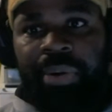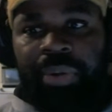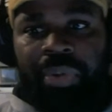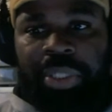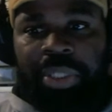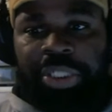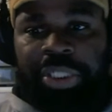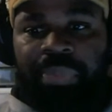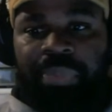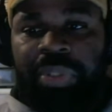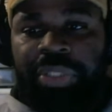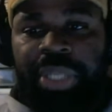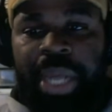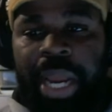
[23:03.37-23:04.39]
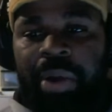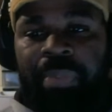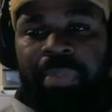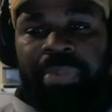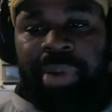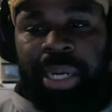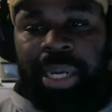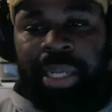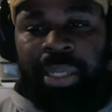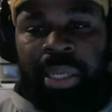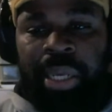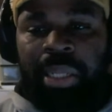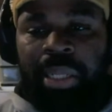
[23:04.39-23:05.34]
daughter she wants her hair braided
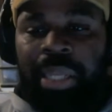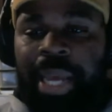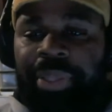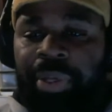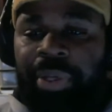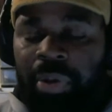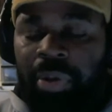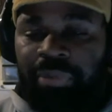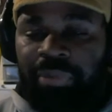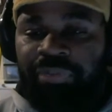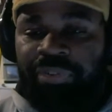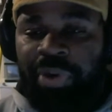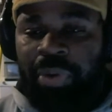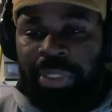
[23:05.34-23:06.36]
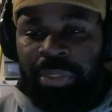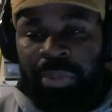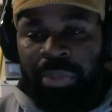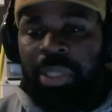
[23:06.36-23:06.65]
like the girl in Frozen.